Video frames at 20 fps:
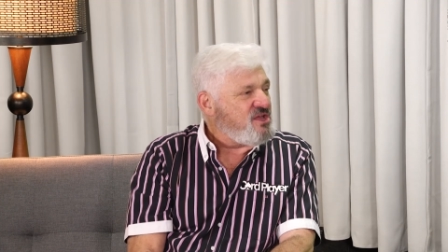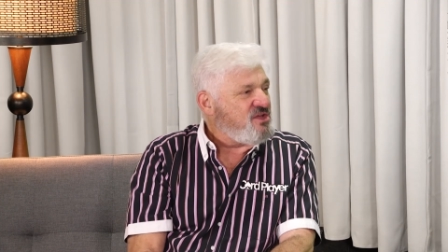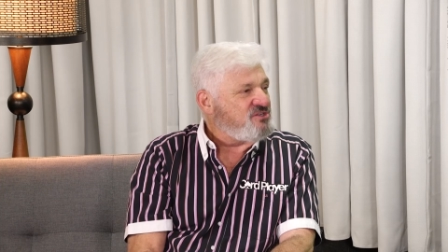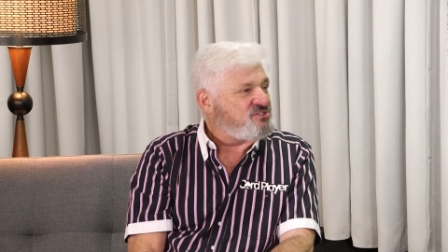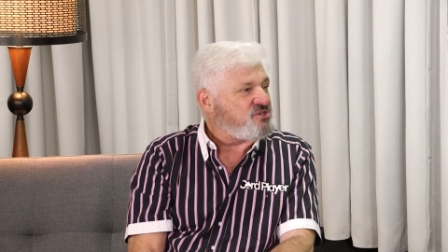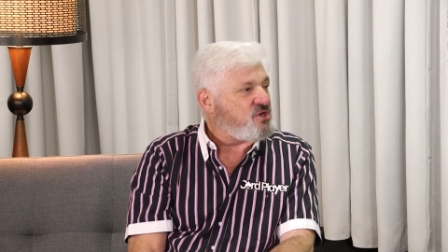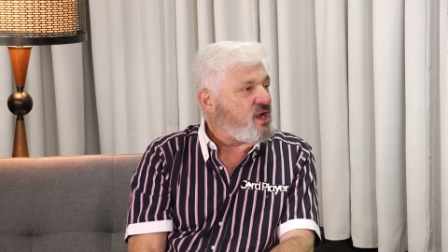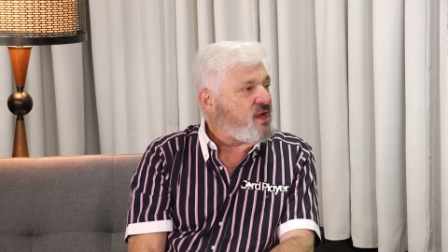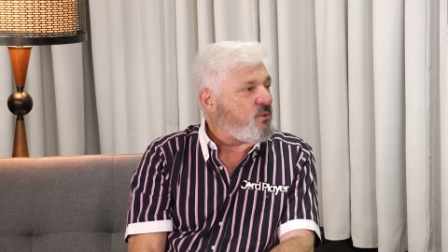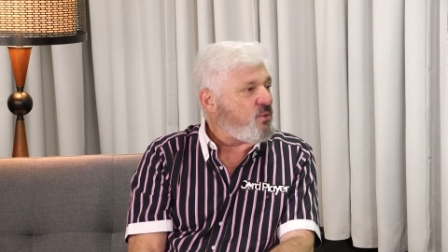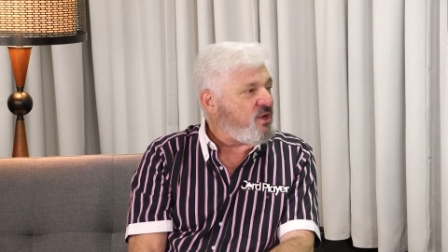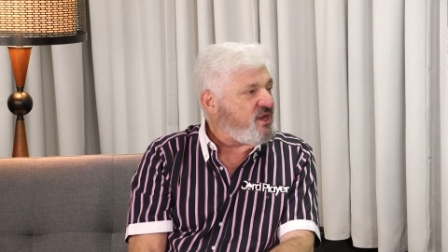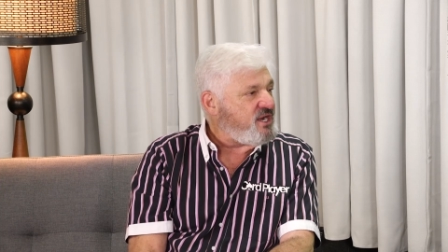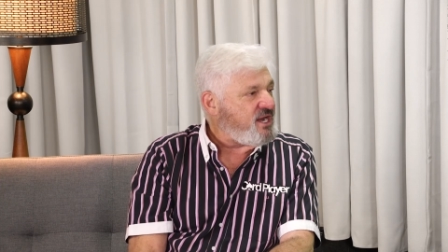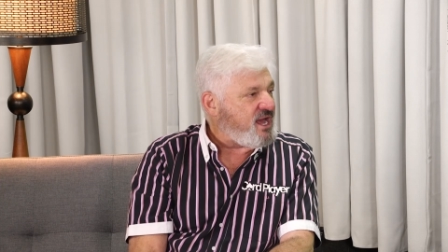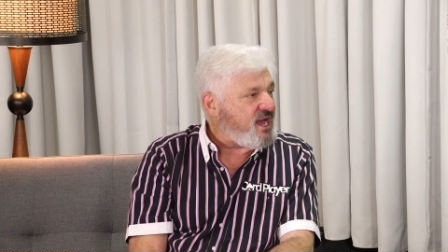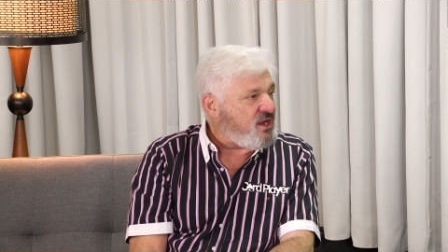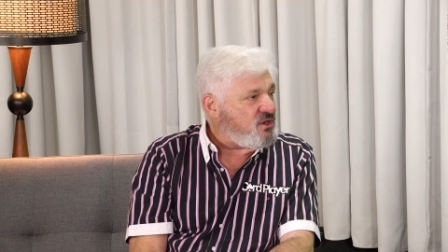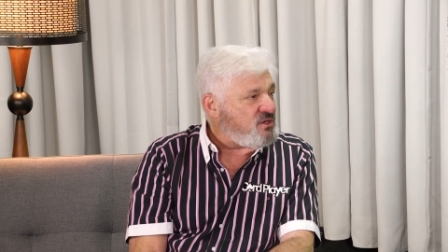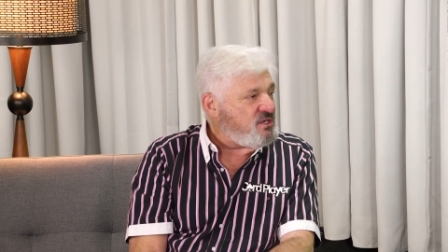So I
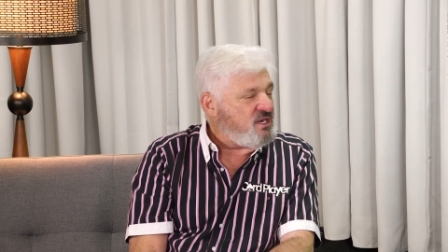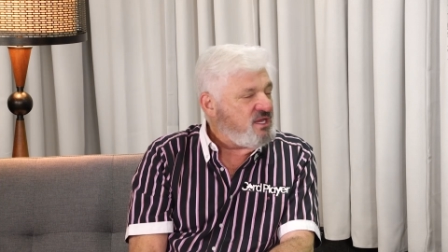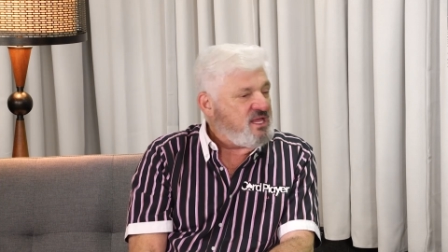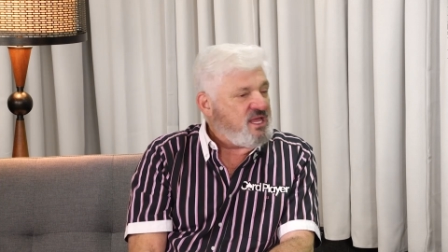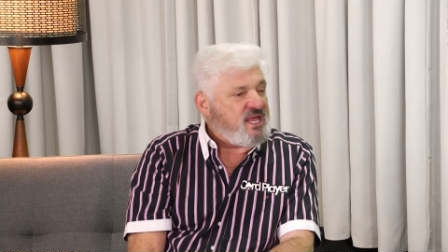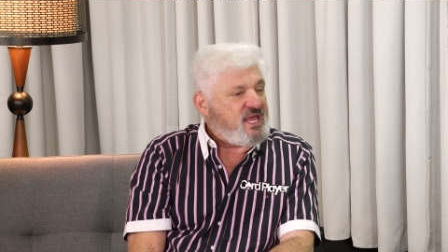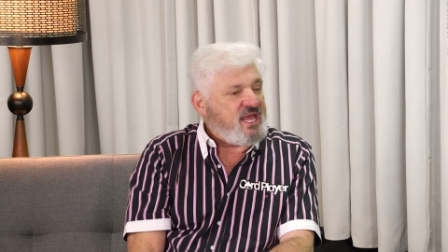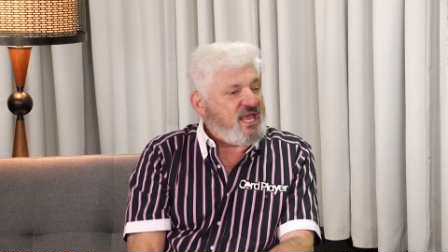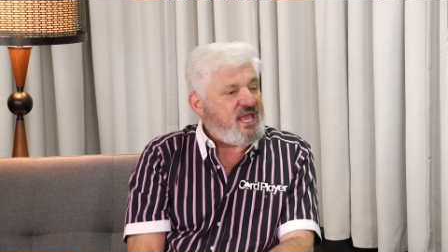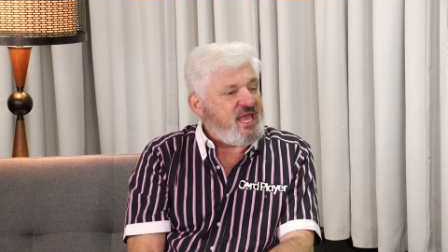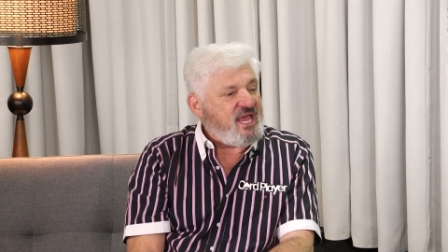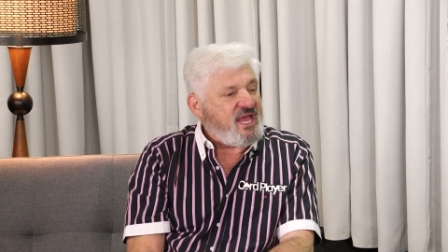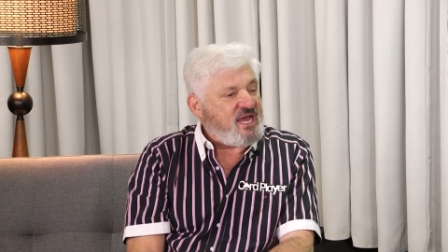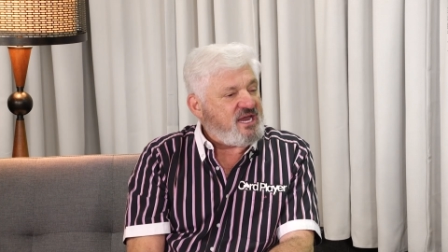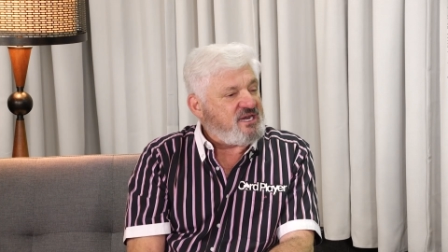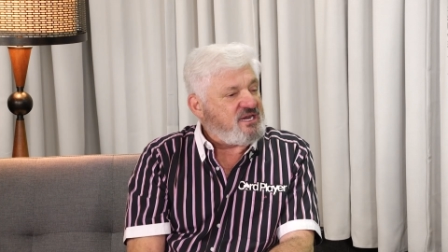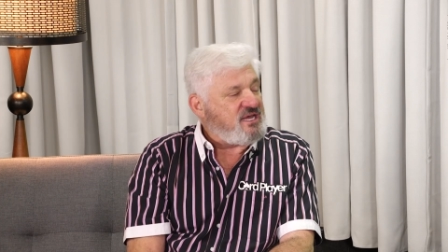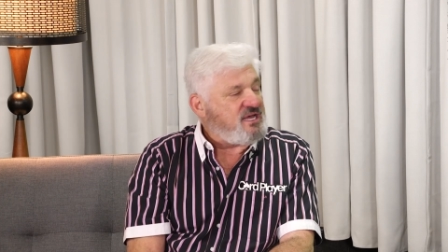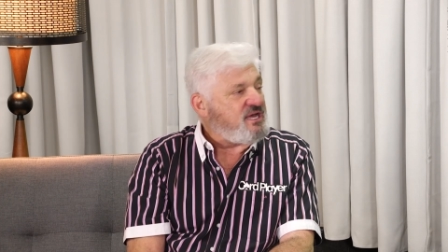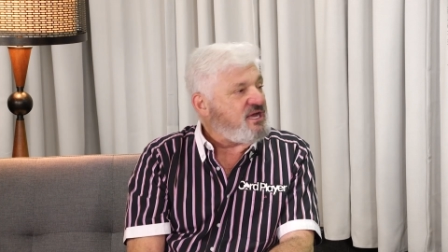went out,
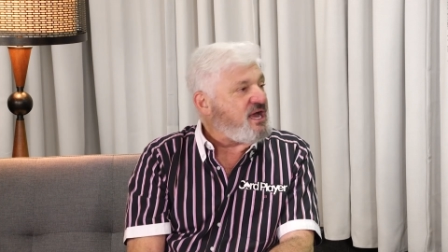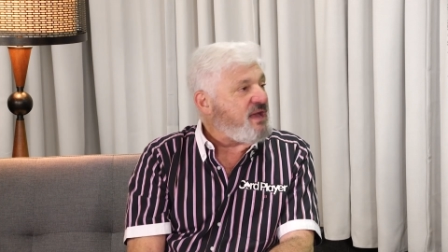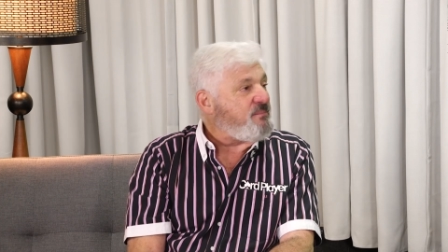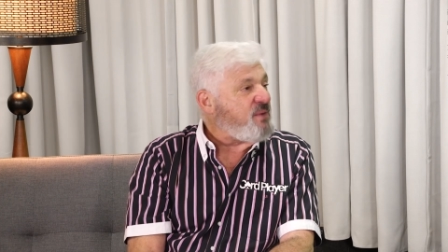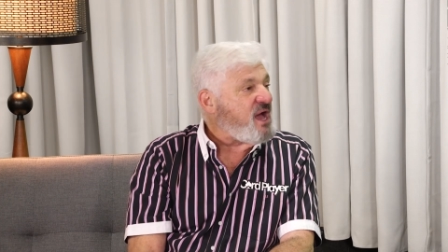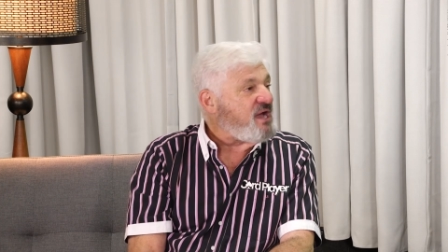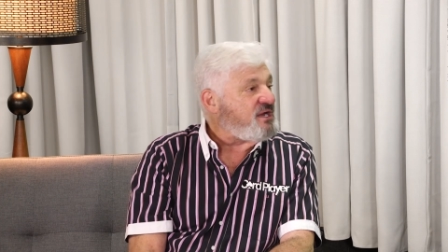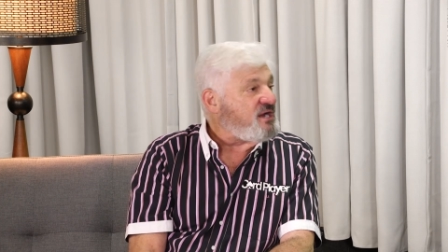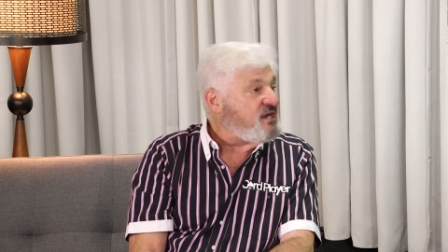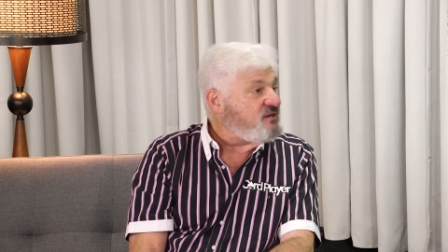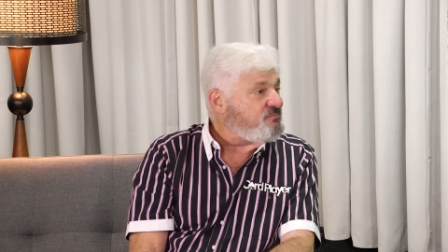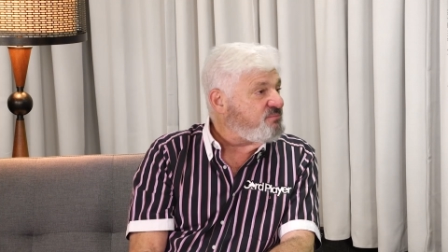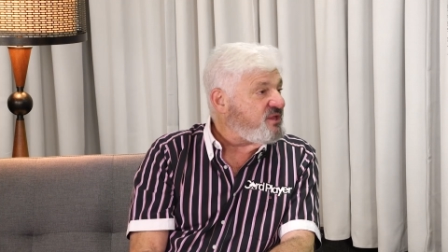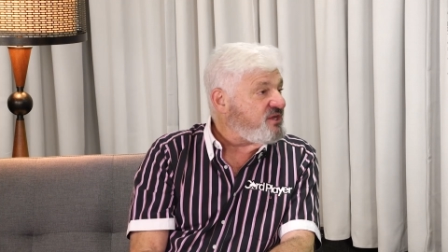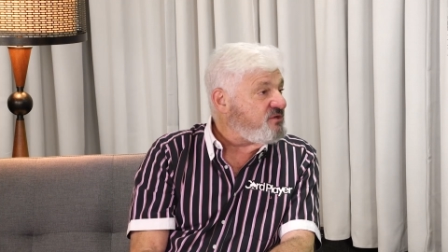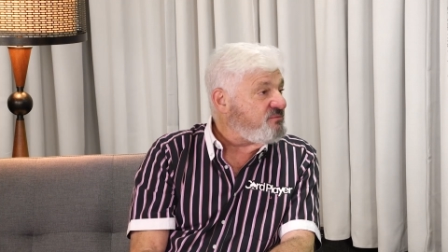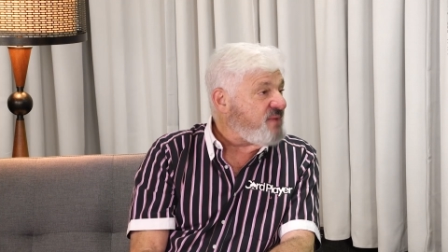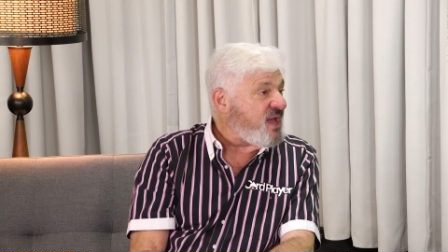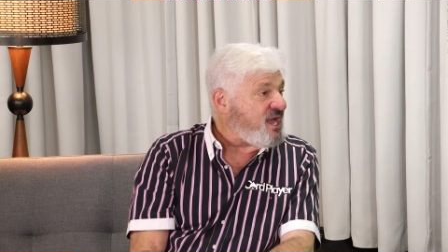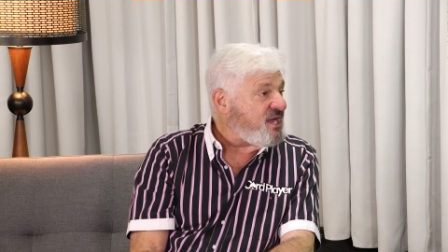and I bought Card
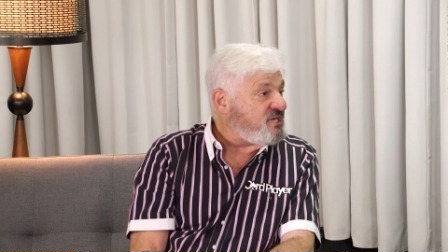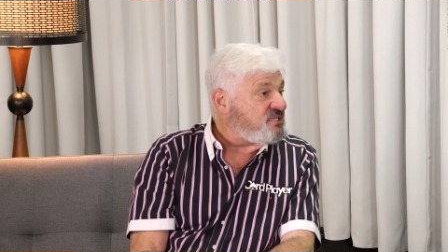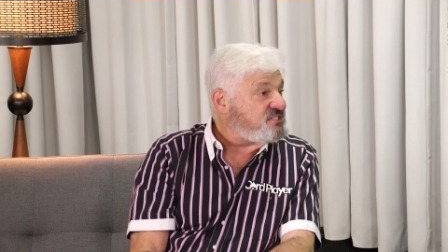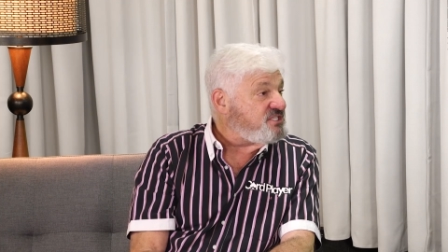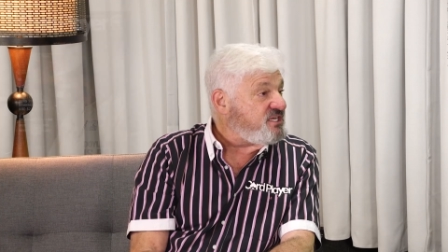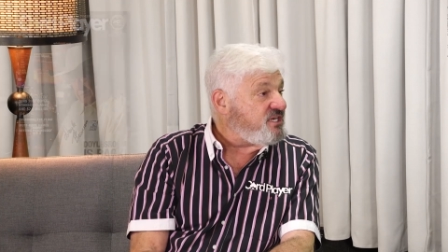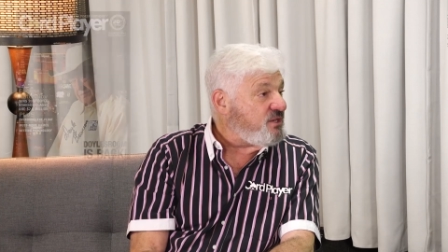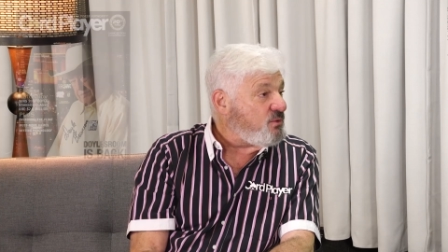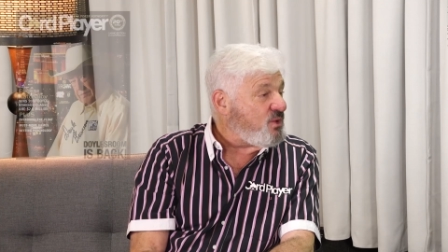Player Magazine.